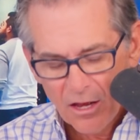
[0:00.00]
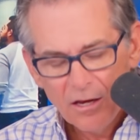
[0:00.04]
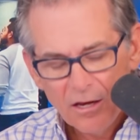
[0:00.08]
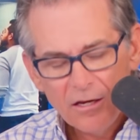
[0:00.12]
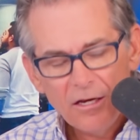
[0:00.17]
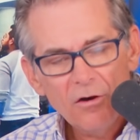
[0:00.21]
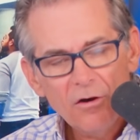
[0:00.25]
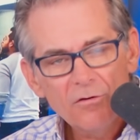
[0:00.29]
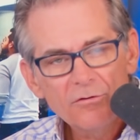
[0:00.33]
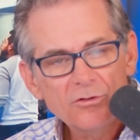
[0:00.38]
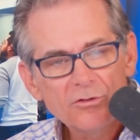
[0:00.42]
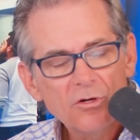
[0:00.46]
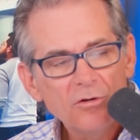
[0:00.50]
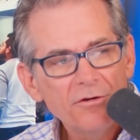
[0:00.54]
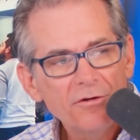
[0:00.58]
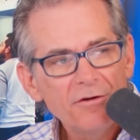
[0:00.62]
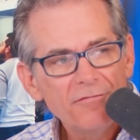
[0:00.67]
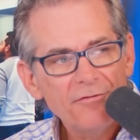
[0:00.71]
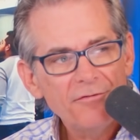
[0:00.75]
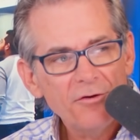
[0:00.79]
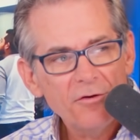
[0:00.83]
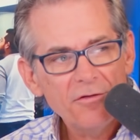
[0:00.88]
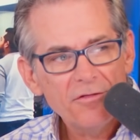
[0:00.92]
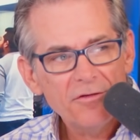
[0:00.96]
You know, there's only a
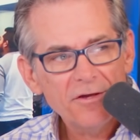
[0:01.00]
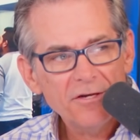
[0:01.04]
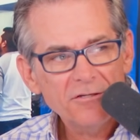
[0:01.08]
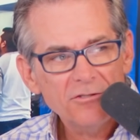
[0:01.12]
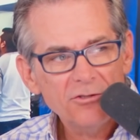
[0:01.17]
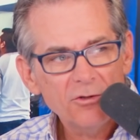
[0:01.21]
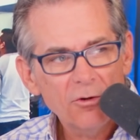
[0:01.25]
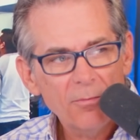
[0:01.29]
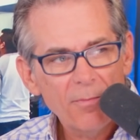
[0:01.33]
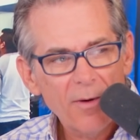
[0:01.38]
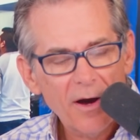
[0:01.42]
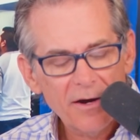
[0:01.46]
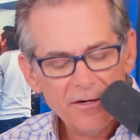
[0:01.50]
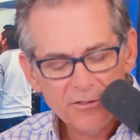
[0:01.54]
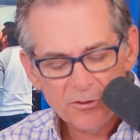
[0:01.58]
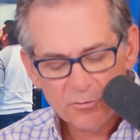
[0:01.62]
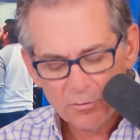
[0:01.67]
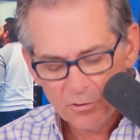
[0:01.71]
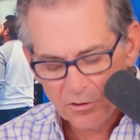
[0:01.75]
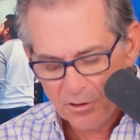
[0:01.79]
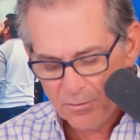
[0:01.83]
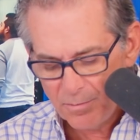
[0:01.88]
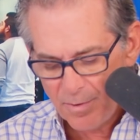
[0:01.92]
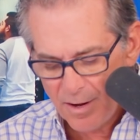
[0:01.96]
few things Joe Biden's
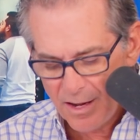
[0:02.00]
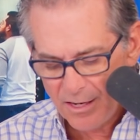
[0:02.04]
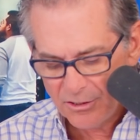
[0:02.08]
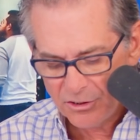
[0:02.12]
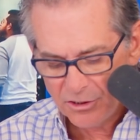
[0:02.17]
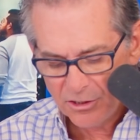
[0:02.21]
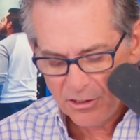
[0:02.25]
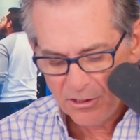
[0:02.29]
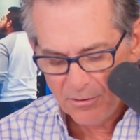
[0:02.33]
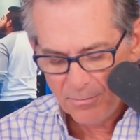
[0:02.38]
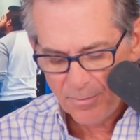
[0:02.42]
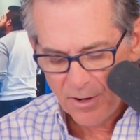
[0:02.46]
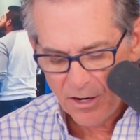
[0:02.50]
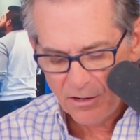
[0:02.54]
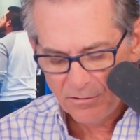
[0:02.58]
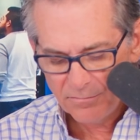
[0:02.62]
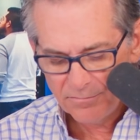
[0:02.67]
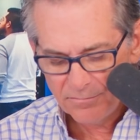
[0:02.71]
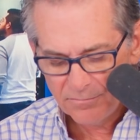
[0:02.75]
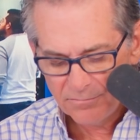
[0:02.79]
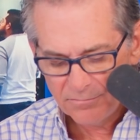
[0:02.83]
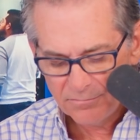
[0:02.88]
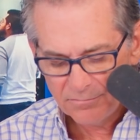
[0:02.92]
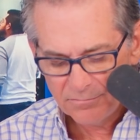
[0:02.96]
really passionate about.
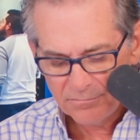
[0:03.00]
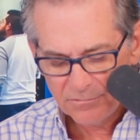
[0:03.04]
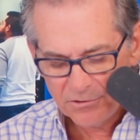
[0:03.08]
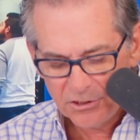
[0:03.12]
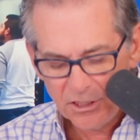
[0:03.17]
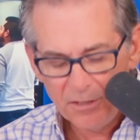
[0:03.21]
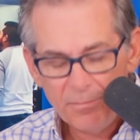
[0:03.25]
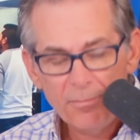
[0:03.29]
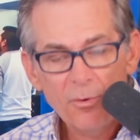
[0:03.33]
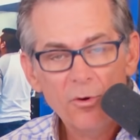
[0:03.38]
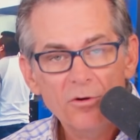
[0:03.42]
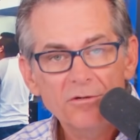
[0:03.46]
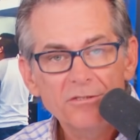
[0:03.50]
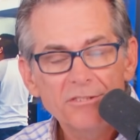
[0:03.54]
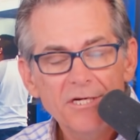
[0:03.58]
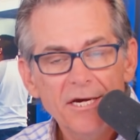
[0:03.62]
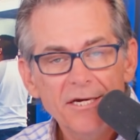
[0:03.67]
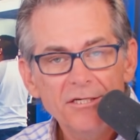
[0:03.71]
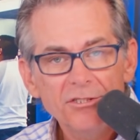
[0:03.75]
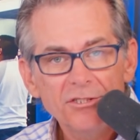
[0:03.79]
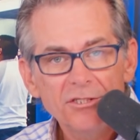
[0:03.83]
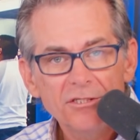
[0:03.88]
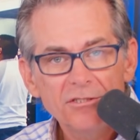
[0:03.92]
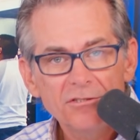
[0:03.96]

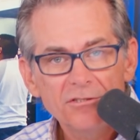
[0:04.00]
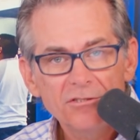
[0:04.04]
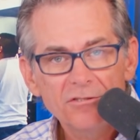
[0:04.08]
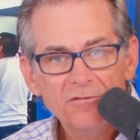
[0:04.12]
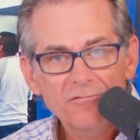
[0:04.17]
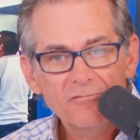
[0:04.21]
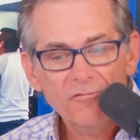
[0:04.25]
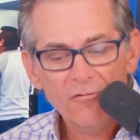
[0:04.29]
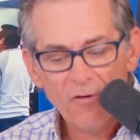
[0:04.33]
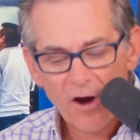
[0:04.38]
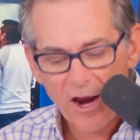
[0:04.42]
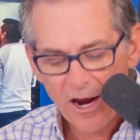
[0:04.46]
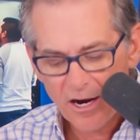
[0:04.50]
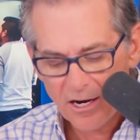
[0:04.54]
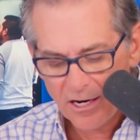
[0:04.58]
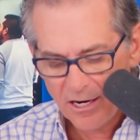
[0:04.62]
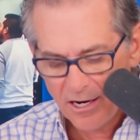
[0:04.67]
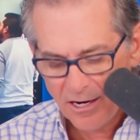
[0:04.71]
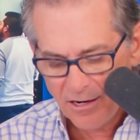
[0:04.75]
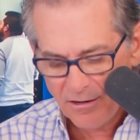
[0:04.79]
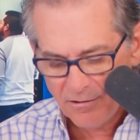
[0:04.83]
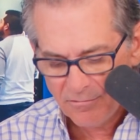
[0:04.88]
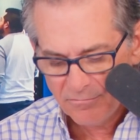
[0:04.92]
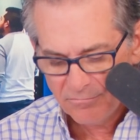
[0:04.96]
Deportations,
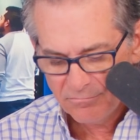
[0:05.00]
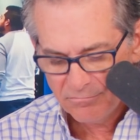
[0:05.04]
fracking.